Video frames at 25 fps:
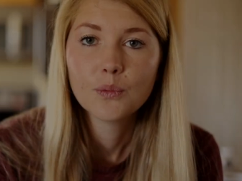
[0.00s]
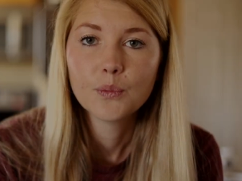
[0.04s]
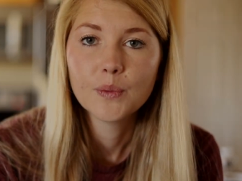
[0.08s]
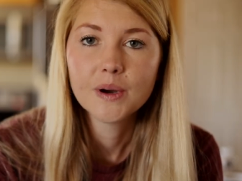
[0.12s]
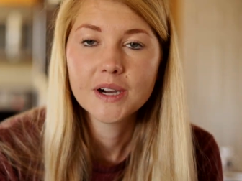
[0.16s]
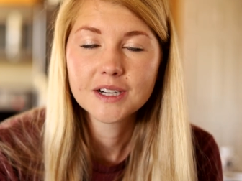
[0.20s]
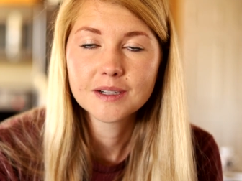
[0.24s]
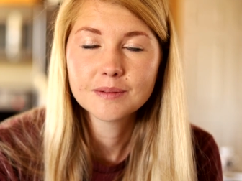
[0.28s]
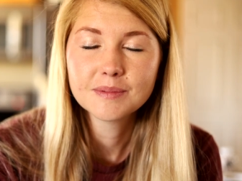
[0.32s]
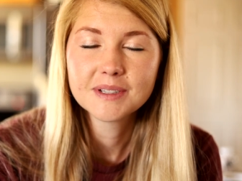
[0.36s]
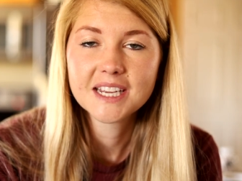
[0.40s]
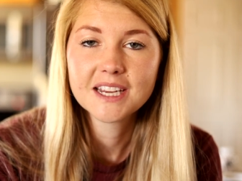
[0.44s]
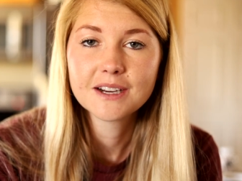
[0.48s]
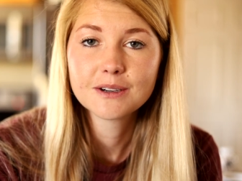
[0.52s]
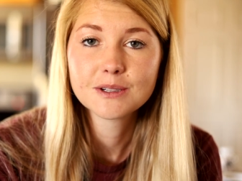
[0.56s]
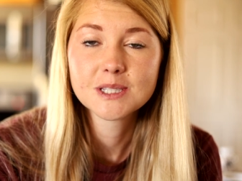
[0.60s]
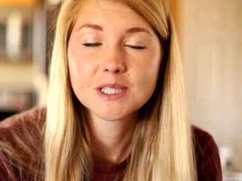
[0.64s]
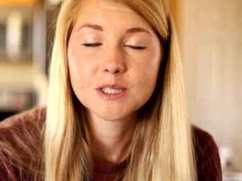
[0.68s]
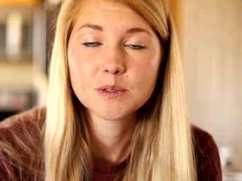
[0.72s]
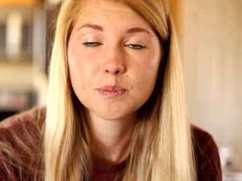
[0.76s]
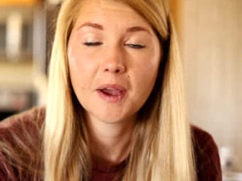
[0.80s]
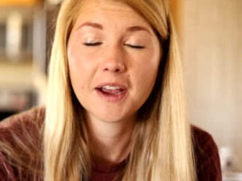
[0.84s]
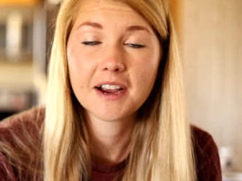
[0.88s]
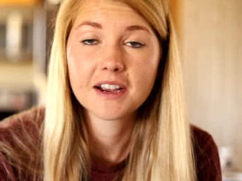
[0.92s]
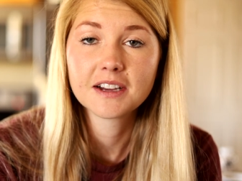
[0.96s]
Welcome to
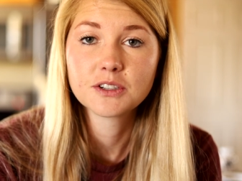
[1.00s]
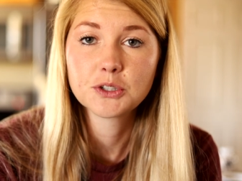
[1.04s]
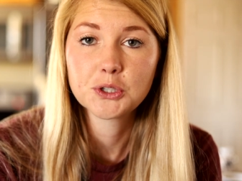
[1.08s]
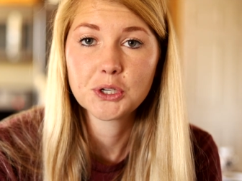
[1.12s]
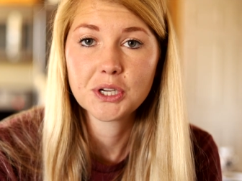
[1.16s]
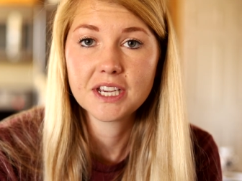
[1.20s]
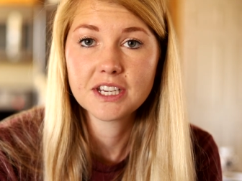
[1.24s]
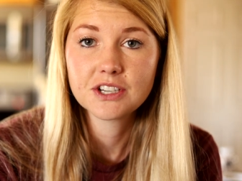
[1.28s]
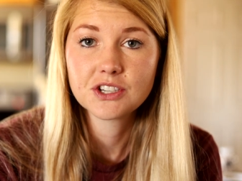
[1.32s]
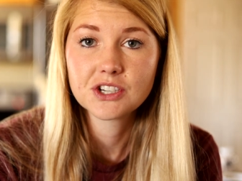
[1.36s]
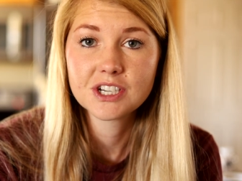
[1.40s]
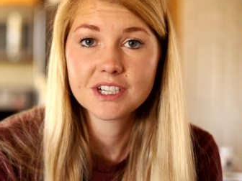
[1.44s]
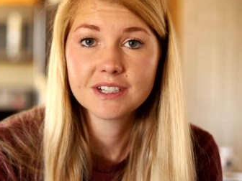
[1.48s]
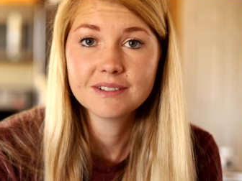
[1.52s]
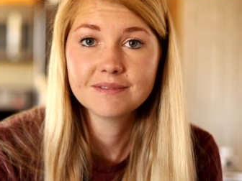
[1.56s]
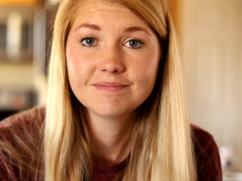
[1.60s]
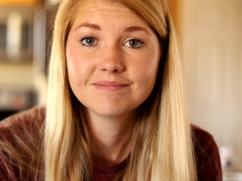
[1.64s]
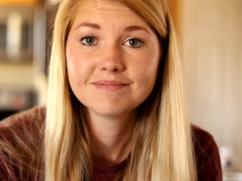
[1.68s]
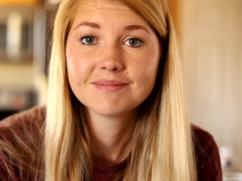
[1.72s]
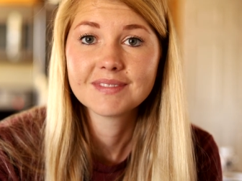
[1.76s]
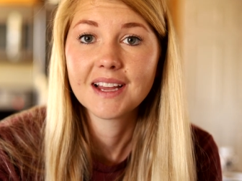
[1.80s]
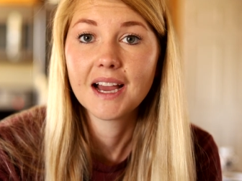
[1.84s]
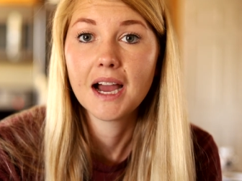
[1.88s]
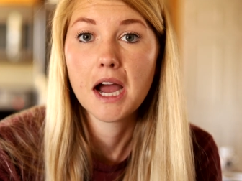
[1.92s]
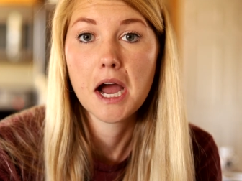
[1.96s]
Kirstin's Backcountry Kitchen.
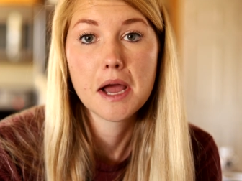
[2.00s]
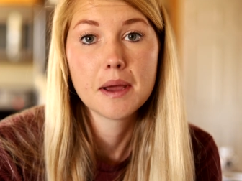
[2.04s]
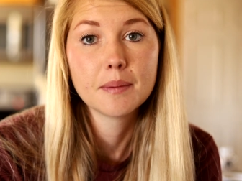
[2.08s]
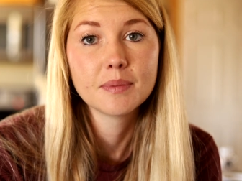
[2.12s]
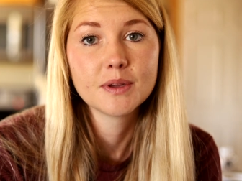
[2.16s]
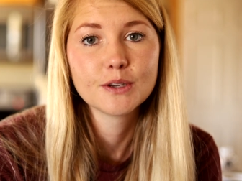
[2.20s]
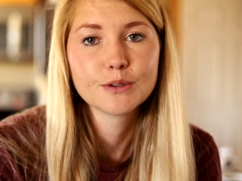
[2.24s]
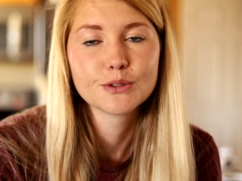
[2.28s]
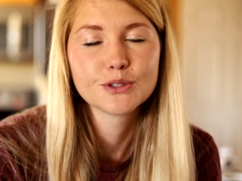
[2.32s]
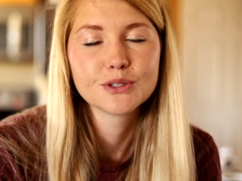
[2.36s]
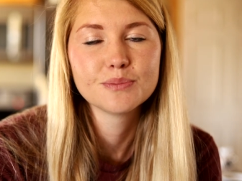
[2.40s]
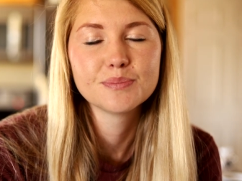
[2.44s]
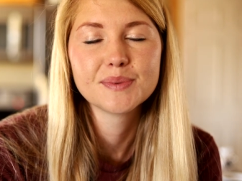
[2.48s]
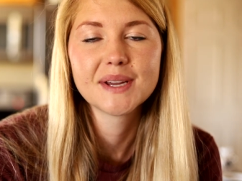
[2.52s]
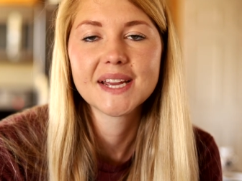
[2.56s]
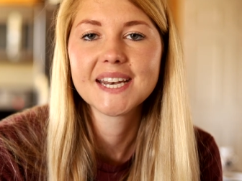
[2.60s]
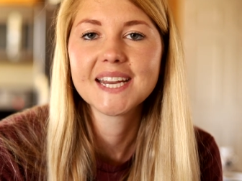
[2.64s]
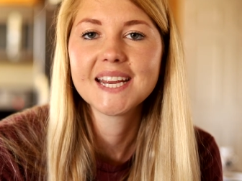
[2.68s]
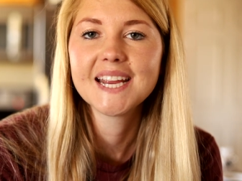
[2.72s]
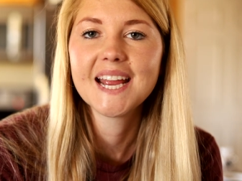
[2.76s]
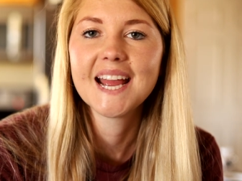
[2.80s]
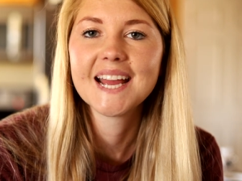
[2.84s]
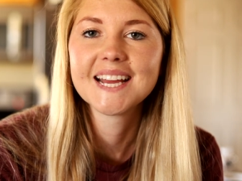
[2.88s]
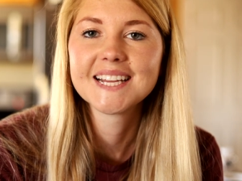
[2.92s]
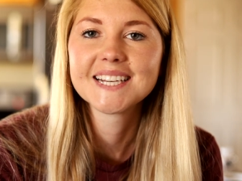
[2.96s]
I'm Kirstin
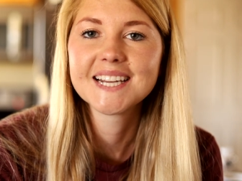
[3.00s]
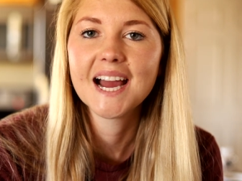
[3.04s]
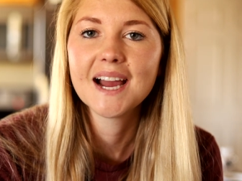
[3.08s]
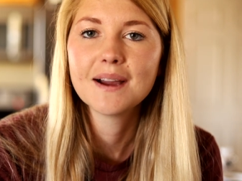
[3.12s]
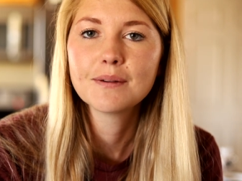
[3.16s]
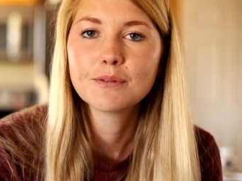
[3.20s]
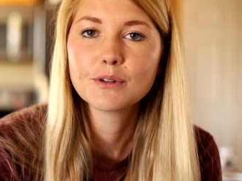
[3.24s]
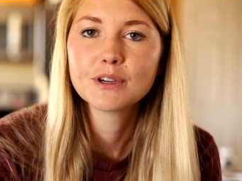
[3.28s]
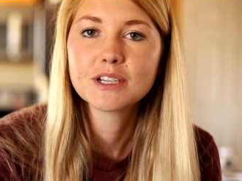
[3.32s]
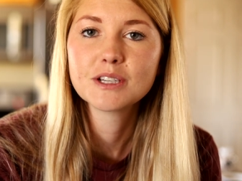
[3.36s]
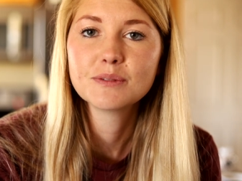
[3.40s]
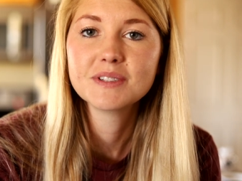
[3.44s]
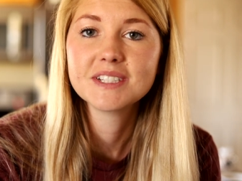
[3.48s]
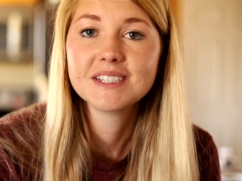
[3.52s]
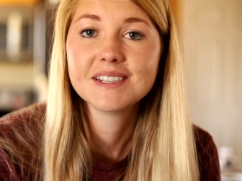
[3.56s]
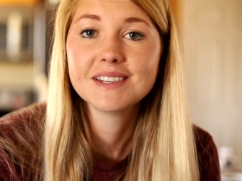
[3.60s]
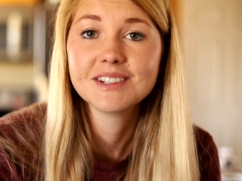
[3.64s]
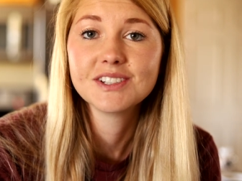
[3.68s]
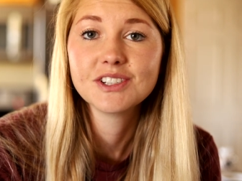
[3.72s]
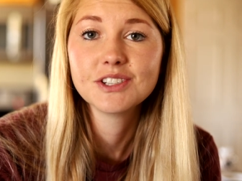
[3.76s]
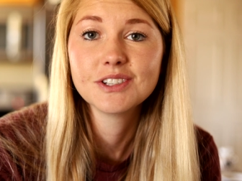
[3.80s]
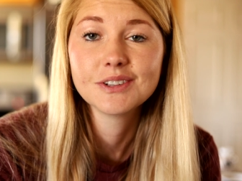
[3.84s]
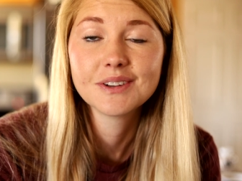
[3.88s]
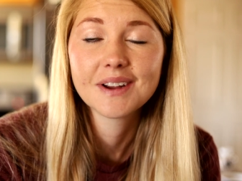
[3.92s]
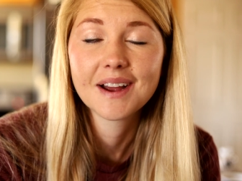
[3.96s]
Baty and I'm going to be
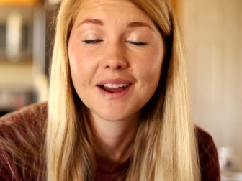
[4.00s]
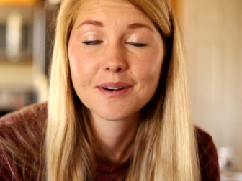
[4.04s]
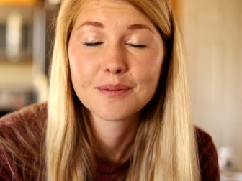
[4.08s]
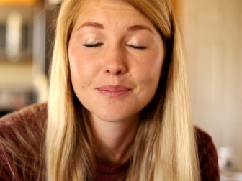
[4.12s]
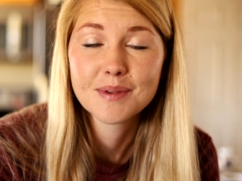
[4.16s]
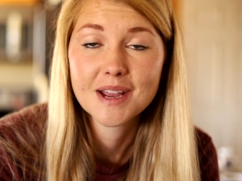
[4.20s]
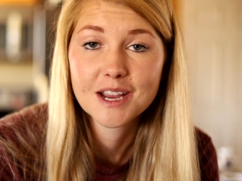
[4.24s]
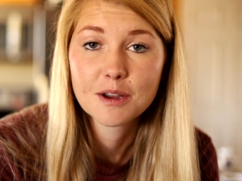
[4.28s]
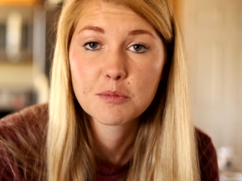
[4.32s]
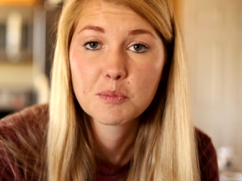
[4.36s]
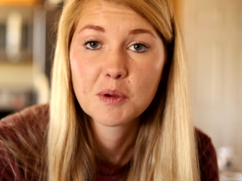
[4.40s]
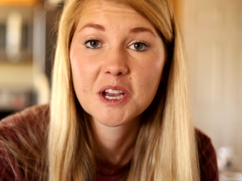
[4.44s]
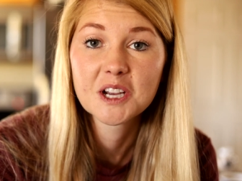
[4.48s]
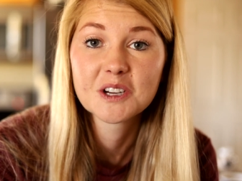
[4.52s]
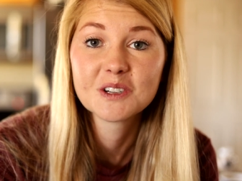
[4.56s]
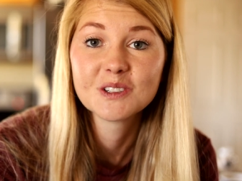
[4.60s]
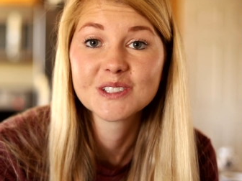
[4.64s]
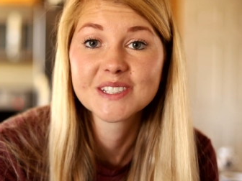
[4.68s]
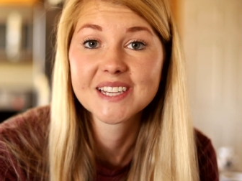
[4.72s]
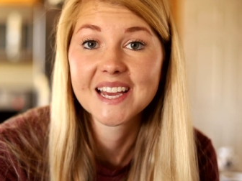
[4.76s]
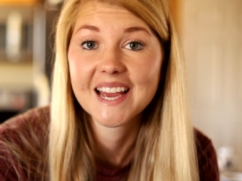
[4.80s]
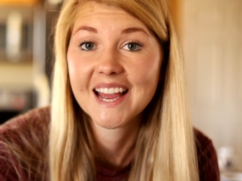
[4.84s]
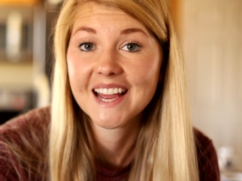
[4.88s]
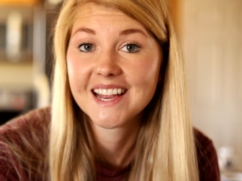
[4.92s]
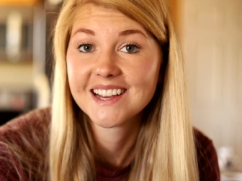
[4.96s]
teaching you how to make
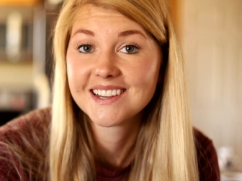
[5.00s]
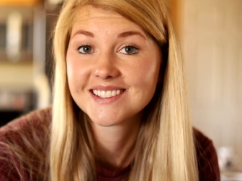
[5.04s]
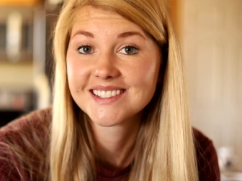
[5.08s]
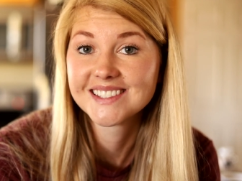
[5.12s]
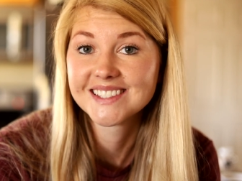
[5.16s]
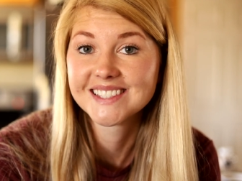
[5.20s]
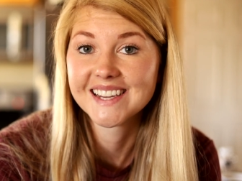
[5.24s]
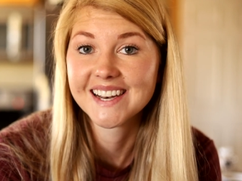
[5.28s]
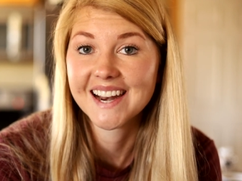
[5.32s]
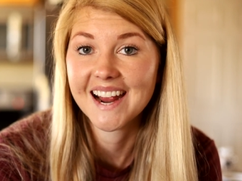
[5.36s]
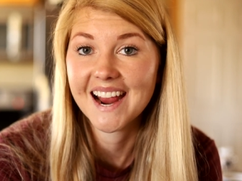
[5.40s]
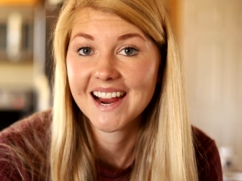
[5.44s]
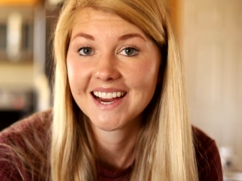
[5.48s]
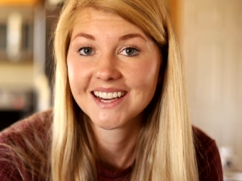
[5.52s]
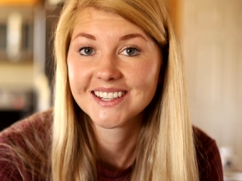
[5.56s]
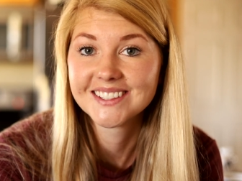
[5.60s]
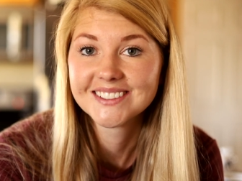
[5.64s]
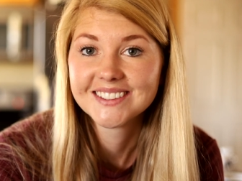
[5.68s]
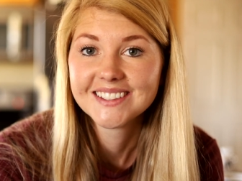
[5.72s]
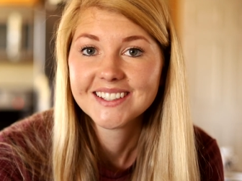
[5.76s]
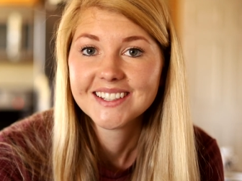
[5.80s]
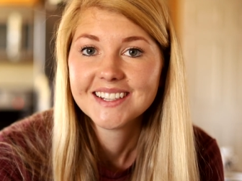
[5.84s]
pickled eggs today.